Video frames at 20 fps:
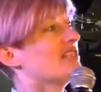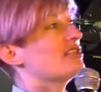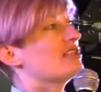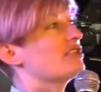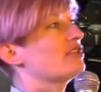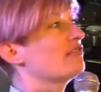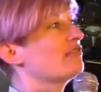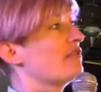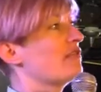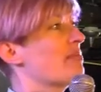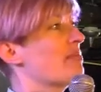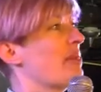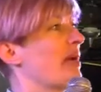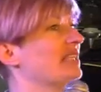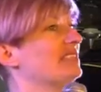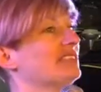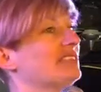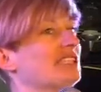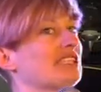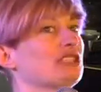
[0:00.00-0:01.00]
of
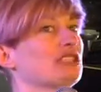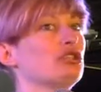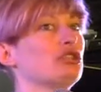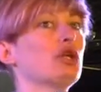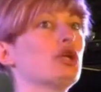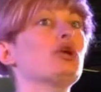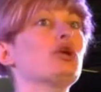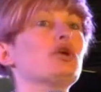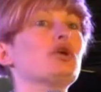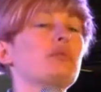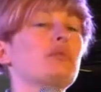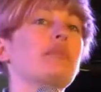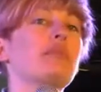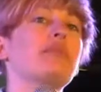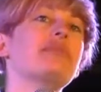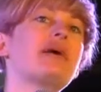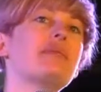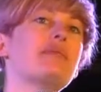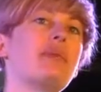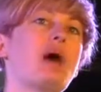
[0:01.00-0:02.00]
impending doom,
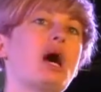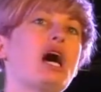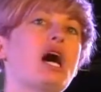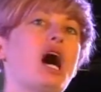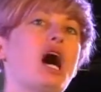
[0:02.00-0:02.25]
but I